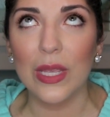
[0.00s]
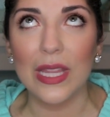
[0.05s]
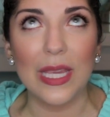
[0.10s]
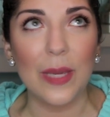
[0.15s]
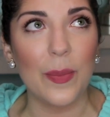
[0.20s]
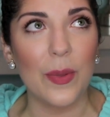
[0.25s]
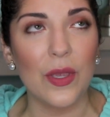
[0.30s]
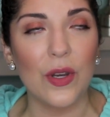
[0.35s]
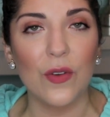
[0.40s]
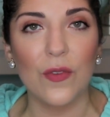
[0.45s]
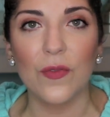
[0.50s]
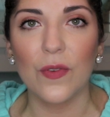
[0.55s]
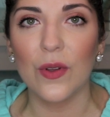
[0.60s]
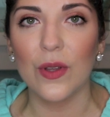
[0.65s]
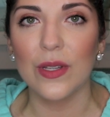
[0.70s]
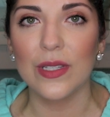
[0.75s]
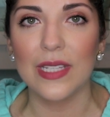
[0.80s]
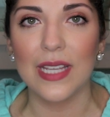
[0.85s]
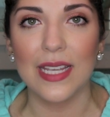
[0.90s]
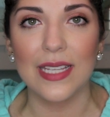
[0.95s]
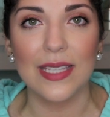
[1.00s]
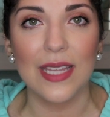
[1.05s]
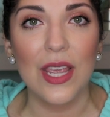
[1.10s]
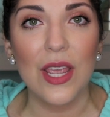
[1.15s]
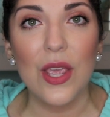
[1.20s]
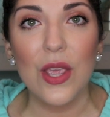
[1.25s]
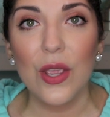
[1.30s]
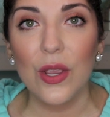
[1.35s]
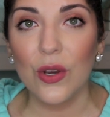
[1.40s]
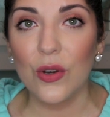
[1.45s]
Really beautiful. Does
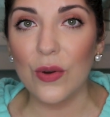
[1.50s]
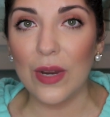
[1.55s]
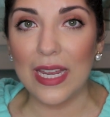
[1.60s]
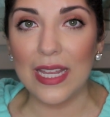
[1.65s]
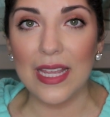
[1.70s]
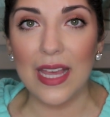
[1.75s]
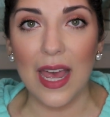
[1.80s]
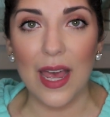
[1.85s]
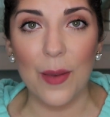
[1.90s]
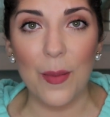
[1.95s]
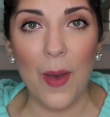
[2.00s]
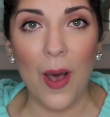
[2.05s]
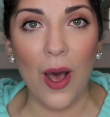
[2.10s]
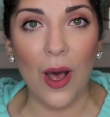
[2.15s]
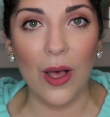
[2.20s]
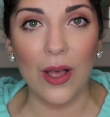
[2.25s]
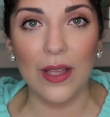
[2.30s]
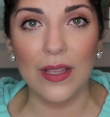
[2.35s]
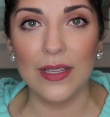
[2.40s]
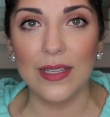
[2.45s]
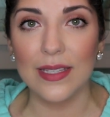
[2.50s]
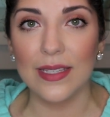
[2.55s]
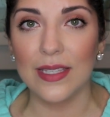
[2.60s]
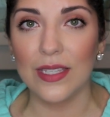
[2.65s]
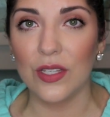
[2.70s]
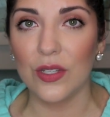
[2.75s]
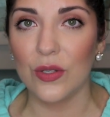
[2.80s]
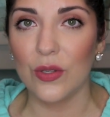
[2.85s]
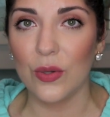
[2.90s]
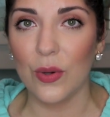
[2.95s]
great um, hauls,
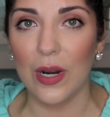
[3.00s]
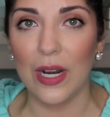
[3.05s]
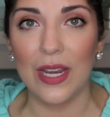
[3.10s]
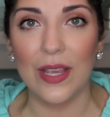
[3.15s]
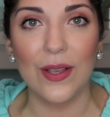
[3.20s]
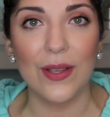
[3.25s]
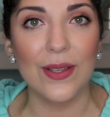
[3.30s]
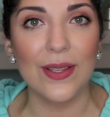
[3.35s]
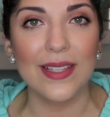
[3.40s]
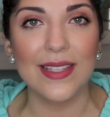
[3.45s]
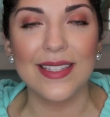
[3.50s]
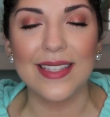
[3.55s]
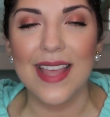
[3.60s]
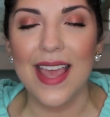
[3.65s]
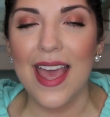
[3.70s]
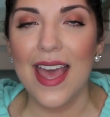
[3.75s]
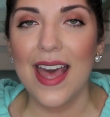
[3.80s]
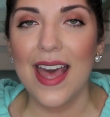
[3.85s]
tutorials.